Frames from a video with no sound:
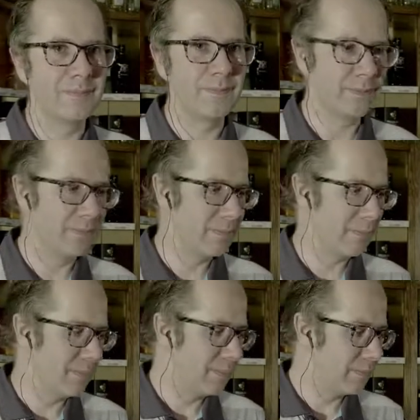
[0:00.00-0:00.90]

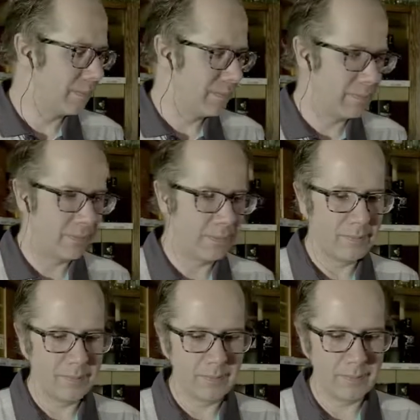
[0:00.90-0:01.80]

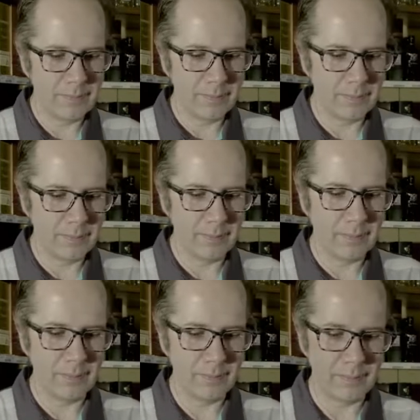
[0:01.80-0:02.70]

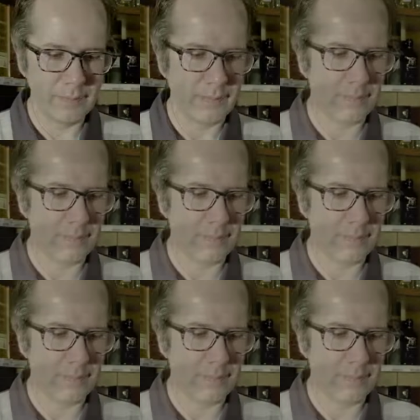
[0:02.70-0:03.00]
This person isn't speaking.